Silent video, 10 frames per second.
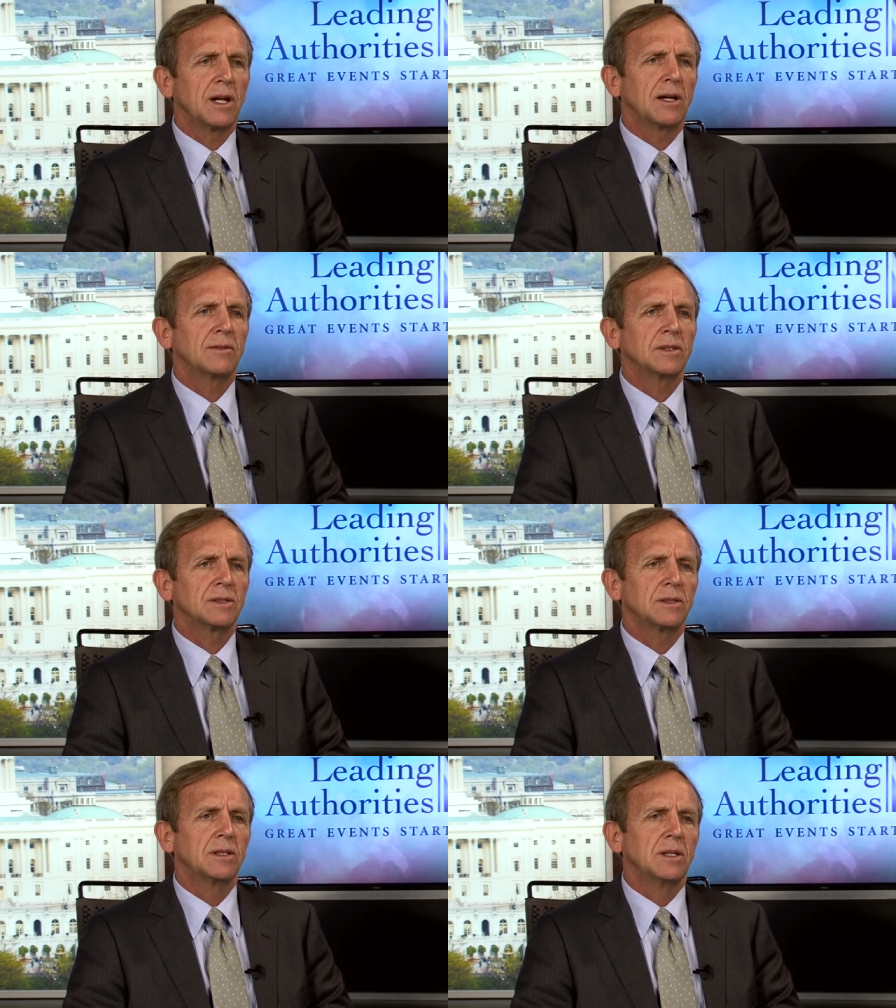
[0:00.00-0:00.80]
to have
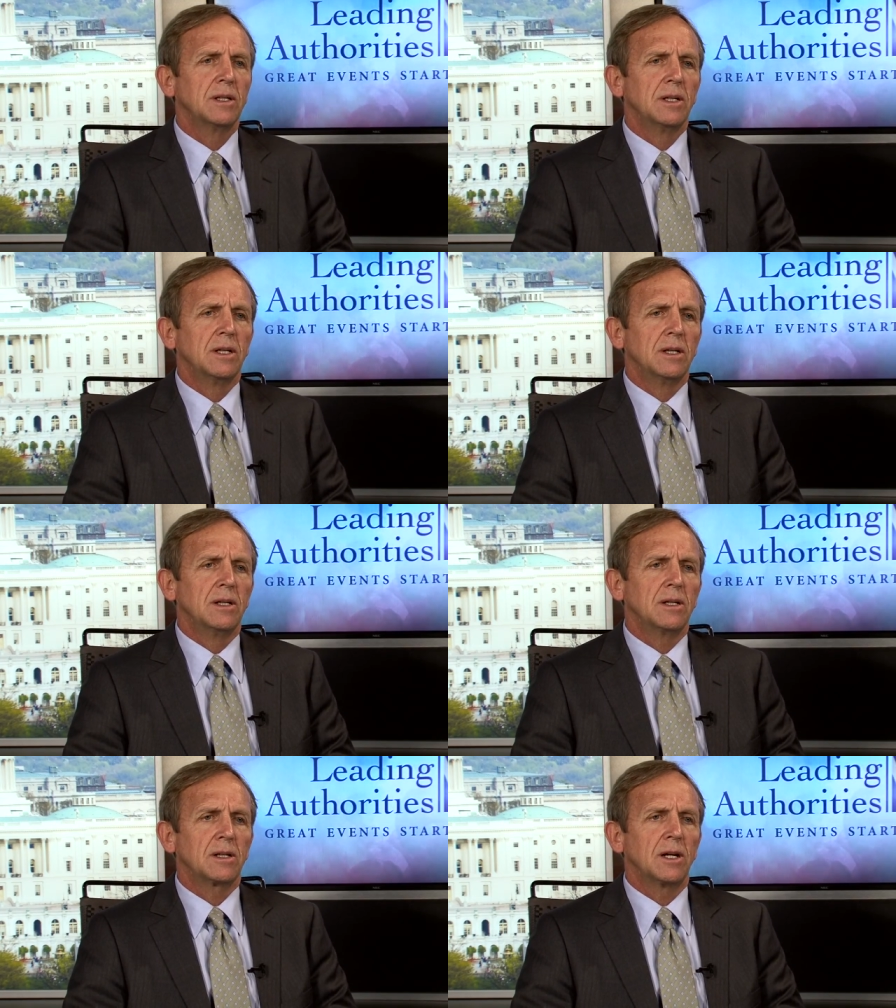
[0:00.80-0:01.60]
this
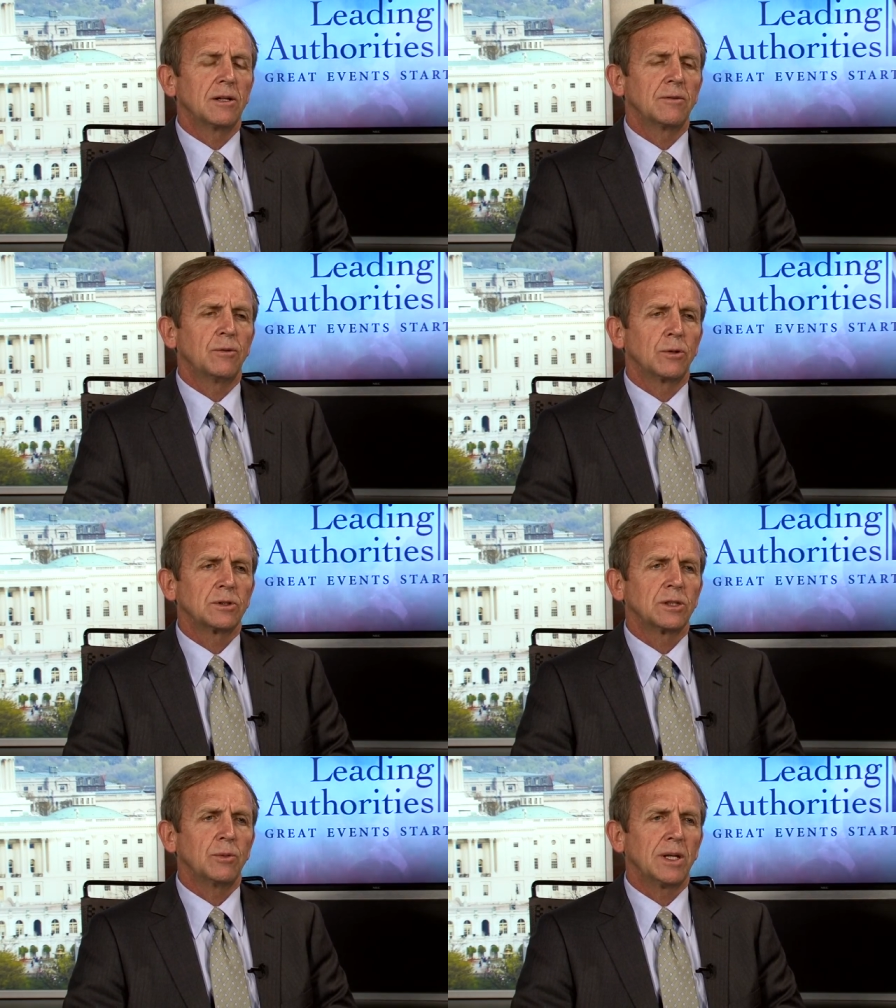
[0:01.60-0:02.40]
uh, kind of
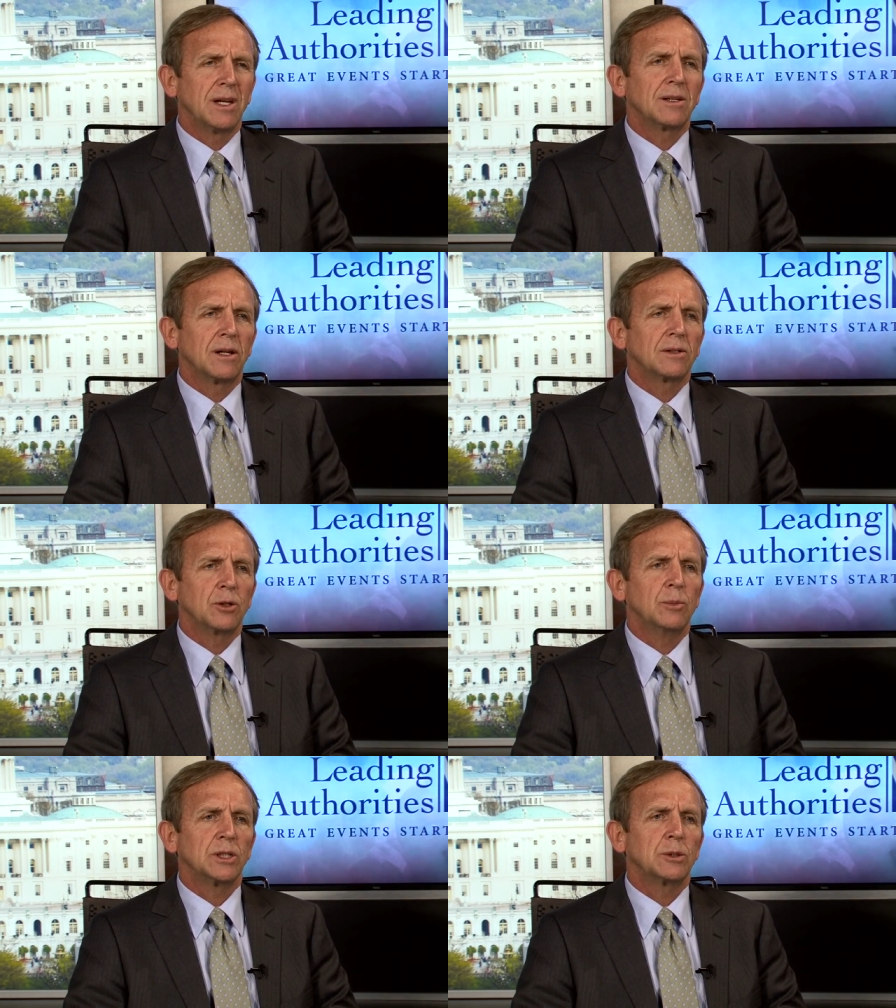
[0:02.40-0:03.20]
force, then we can't talk
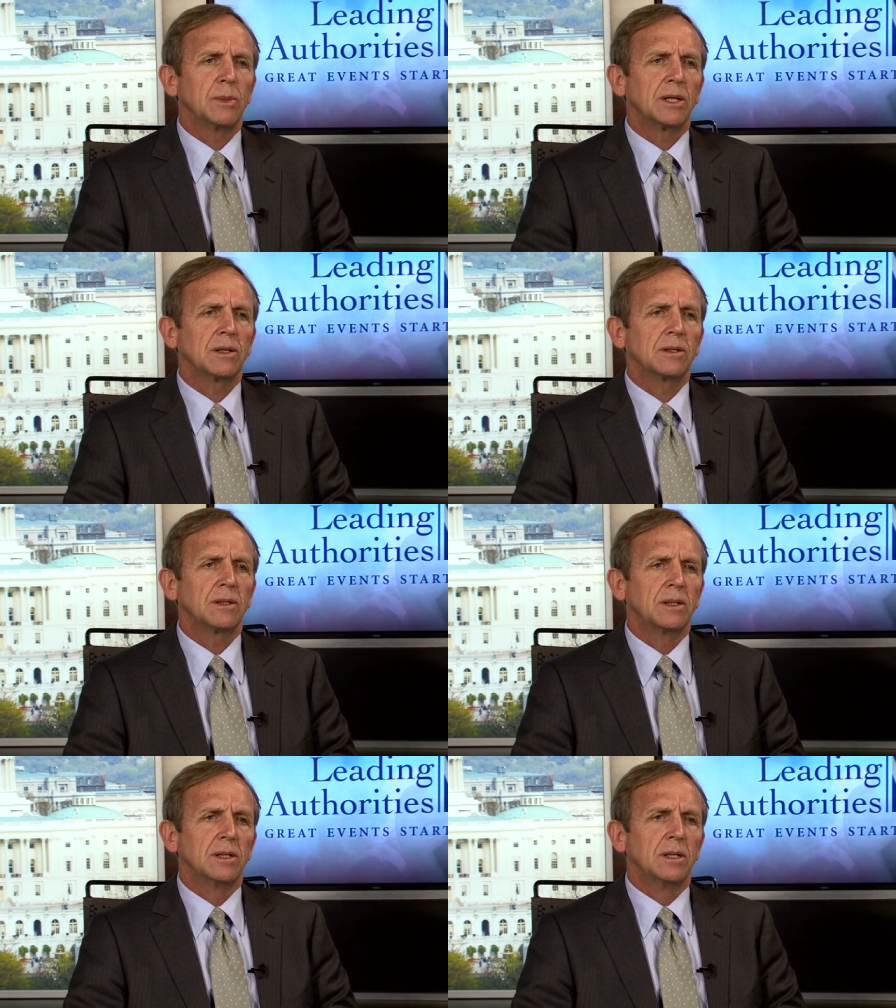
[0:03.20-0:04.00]
too much about it
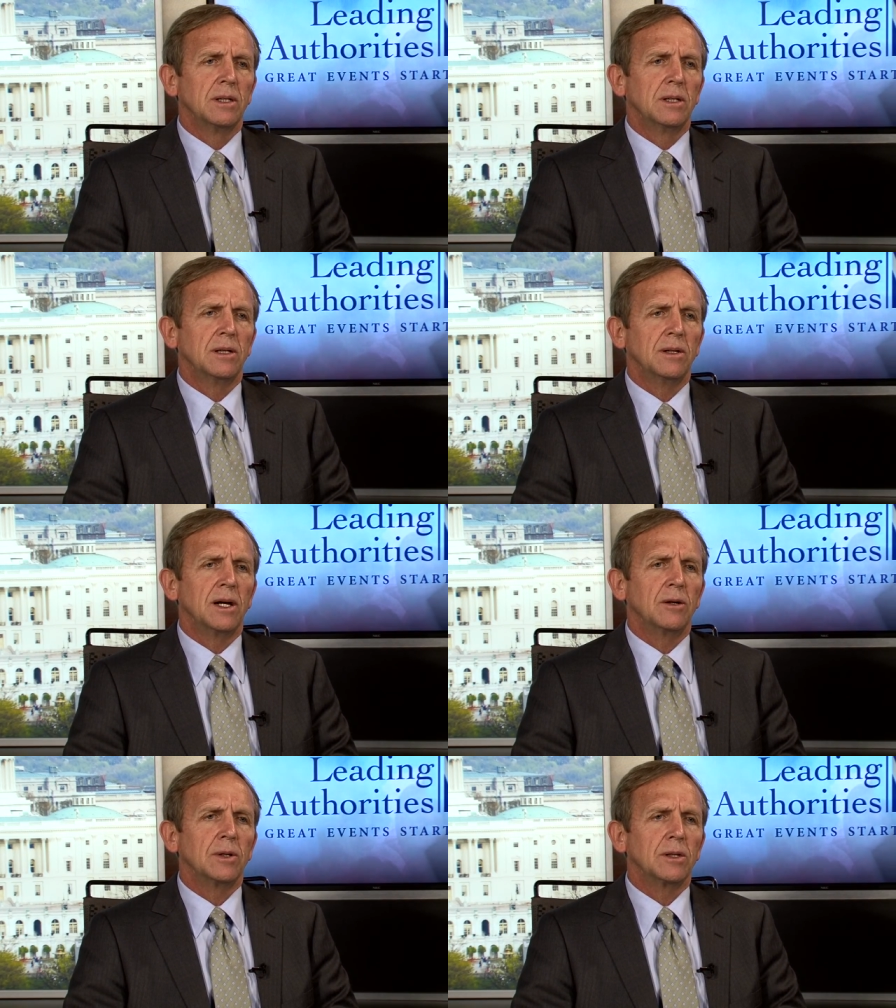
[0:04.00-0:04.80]
uh,
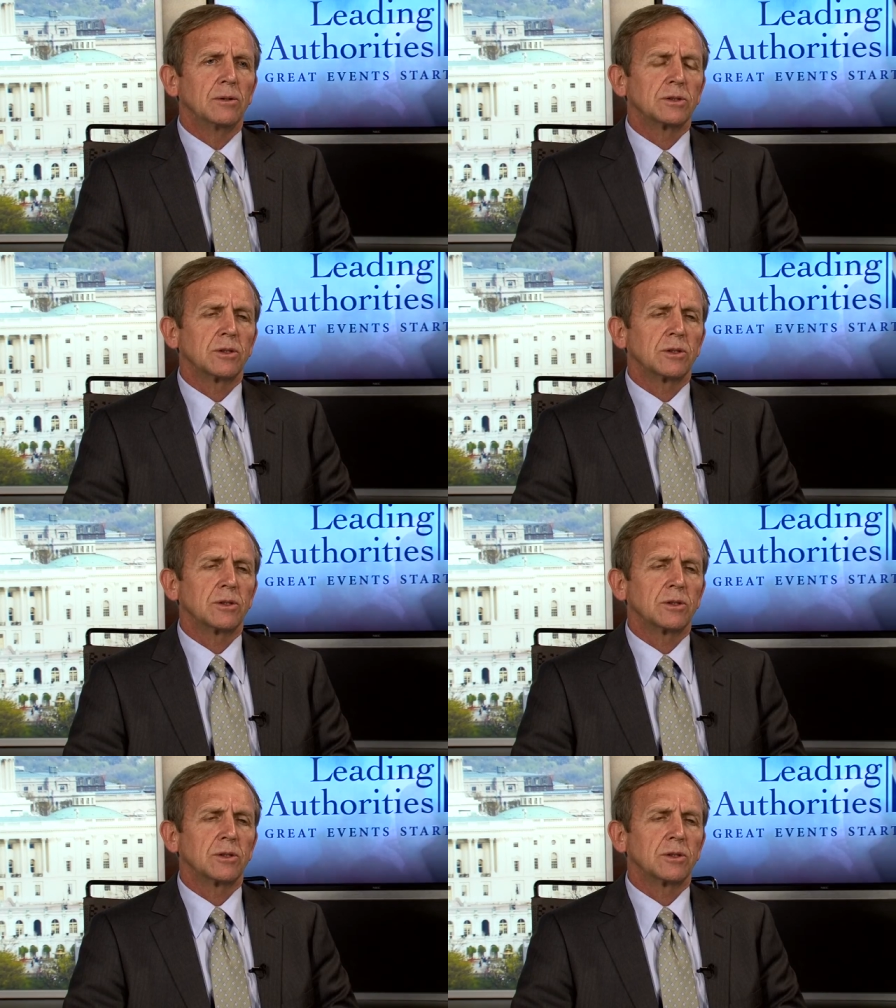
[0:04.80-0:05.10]
now either.